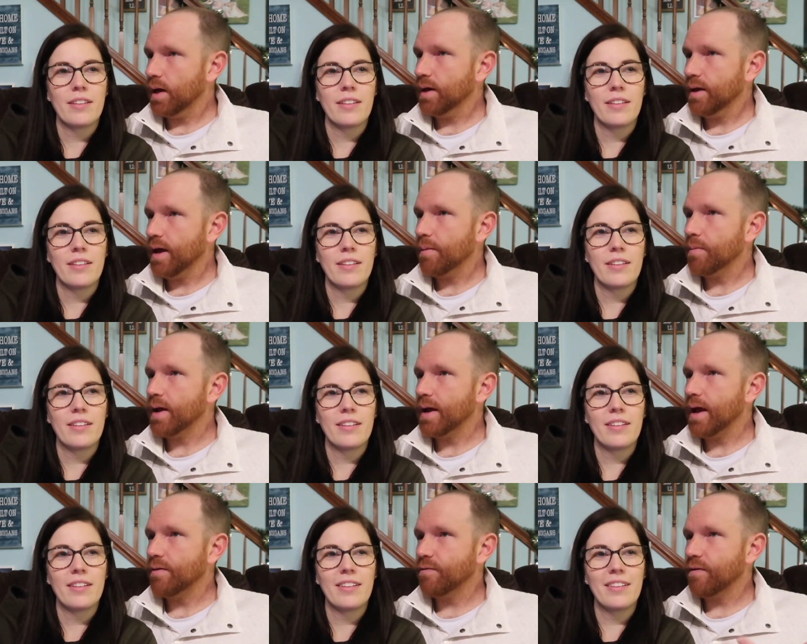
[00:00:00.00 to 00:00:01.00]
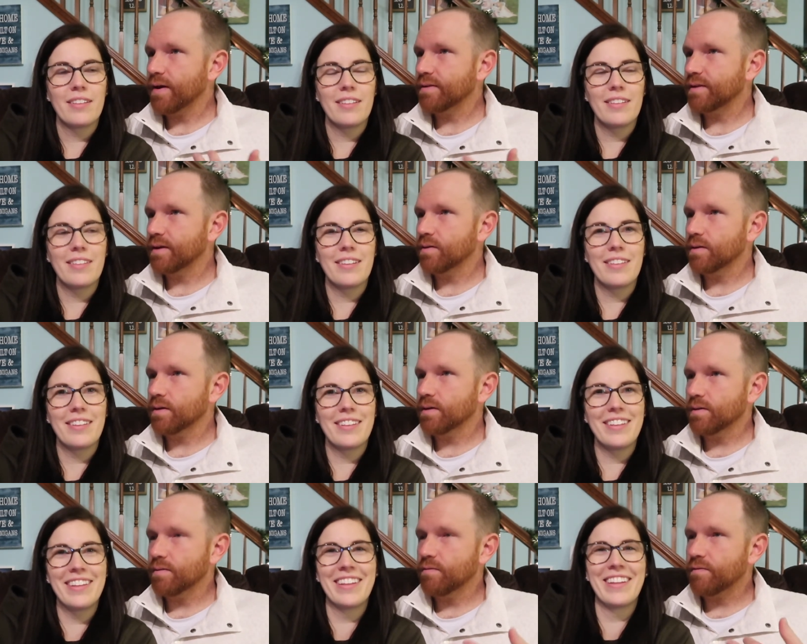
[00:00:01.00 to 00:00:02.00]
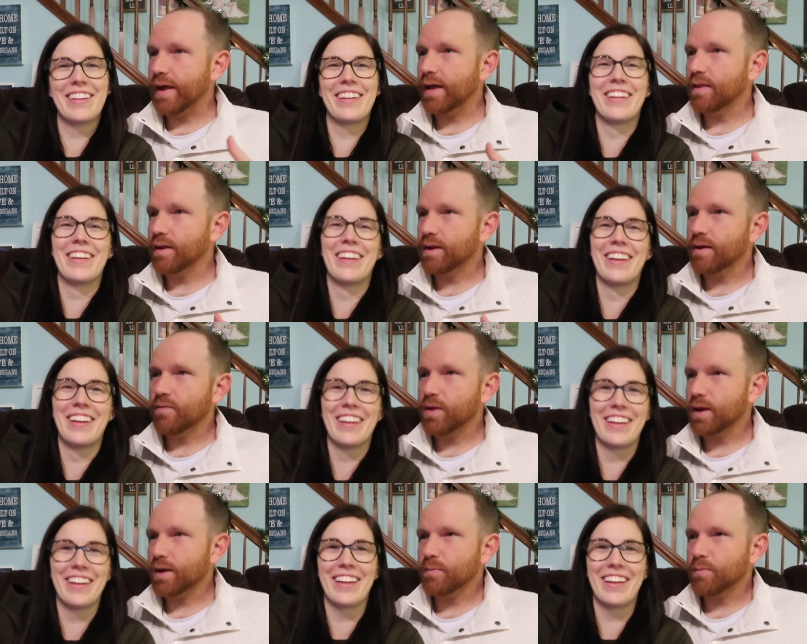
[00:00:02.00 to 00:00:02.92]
Speaker 1: Uh, yeah, but I phrased it vaguely enough that it